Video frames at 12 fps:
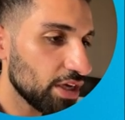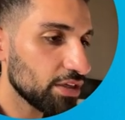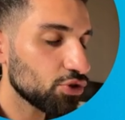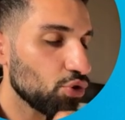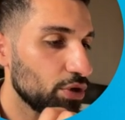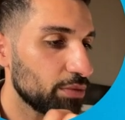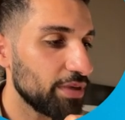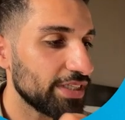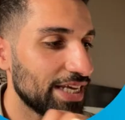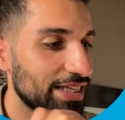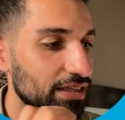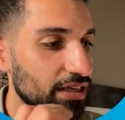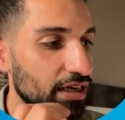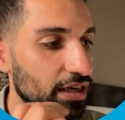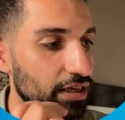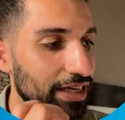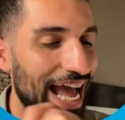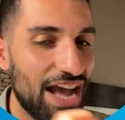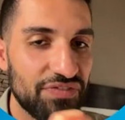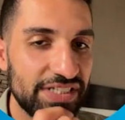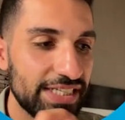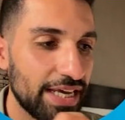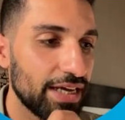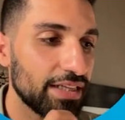So it means that half a
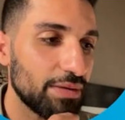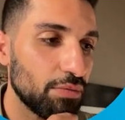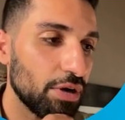second